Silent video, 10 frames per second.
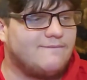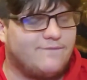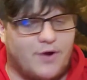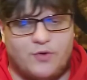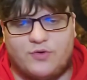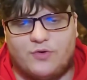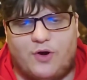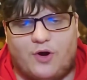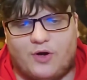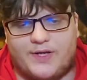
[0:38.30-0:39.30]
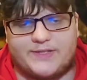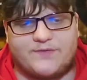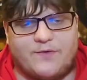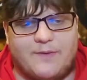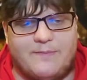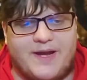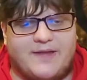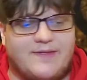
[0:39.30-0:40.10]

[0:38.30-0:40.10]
vocal artist for a man